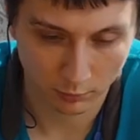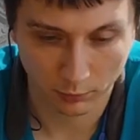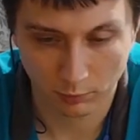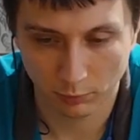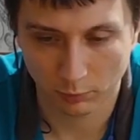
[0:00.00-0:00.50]

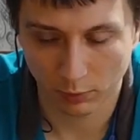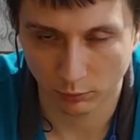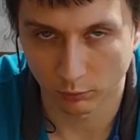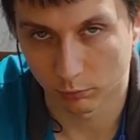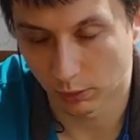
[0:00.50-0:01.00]
maybe
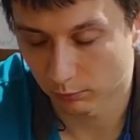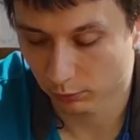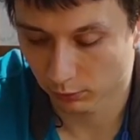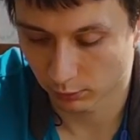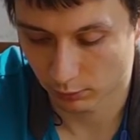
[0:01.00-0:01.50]
1-2
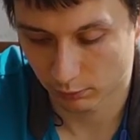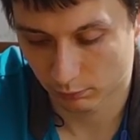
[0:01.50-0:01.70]
millimeters.